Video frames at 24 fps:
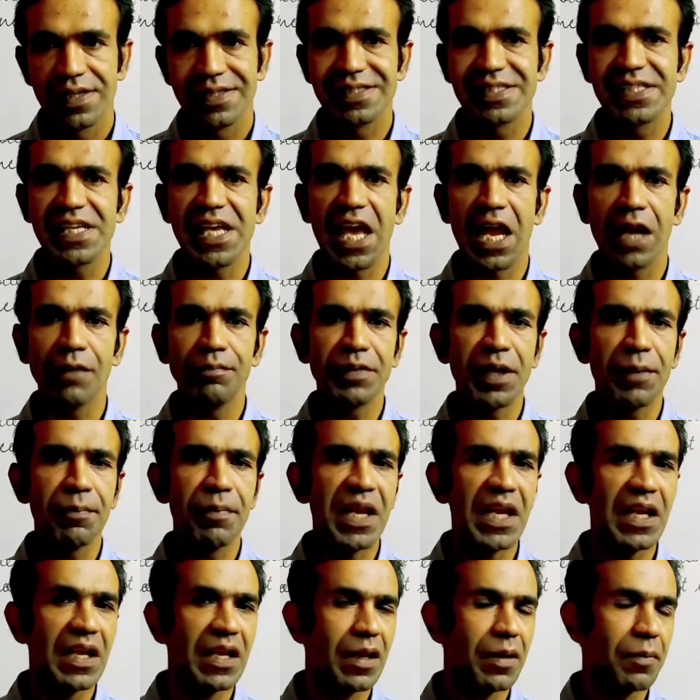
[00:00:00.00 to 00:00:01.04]
She helped him
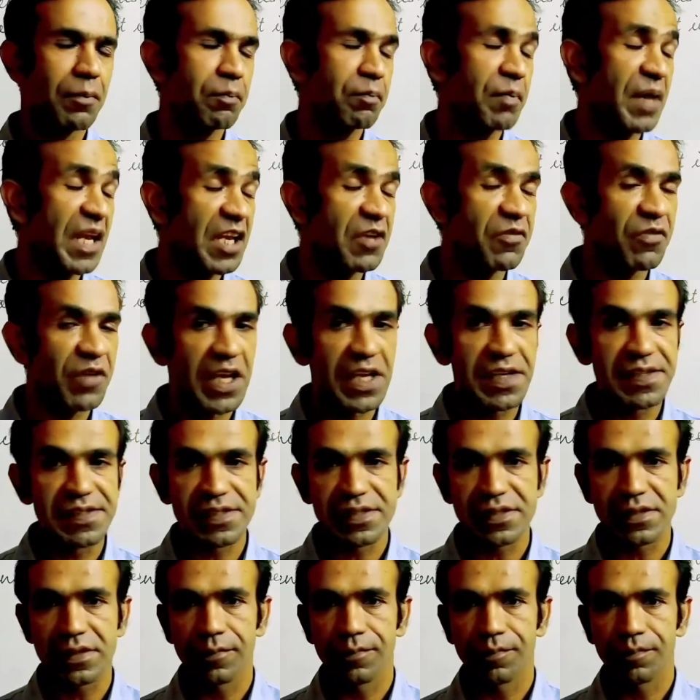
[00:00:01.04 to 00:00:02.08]
in many
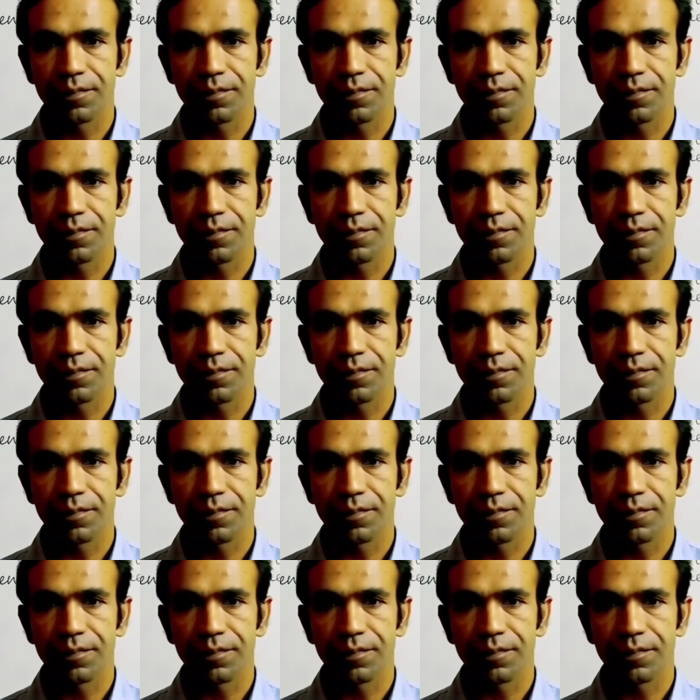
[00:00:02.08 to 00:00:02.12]
ways.